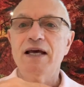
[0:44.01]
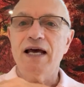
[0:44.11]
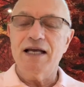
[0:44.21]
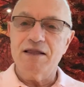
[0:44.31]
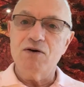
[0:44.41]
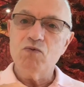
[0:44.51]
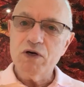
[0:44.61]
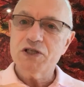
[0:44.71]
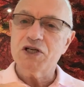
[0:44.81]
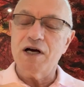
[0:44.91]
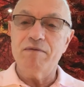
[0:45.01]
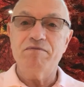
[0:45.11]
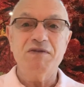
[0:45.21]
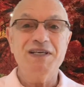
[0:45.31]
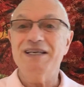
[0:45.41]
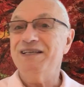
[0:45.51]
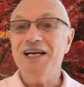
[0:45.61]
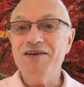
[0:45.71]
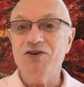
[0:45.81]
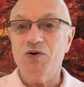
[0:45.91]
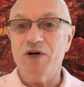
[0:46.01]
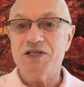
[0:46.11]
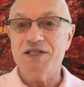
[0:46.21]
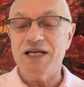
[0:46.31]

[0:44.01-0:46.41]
At the workshop, you get none of your questions